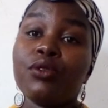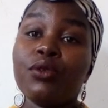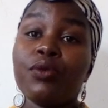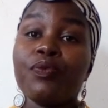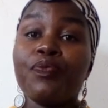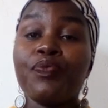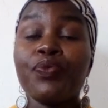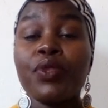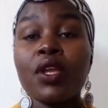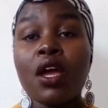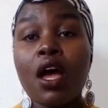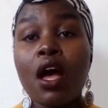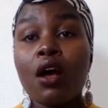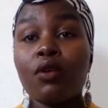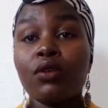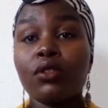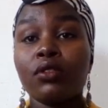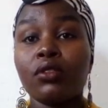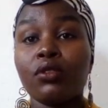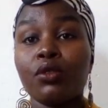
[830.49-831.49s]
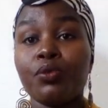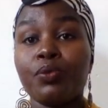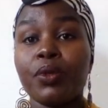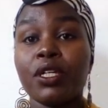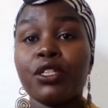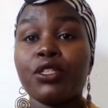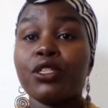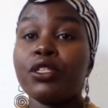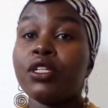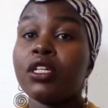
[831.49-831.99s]
So I was so
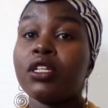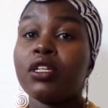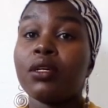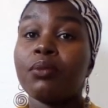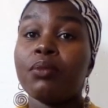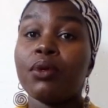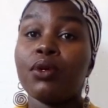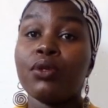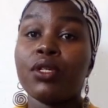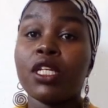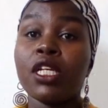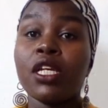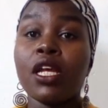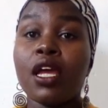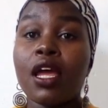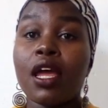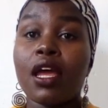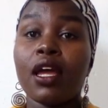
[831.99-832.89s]
passionate about it,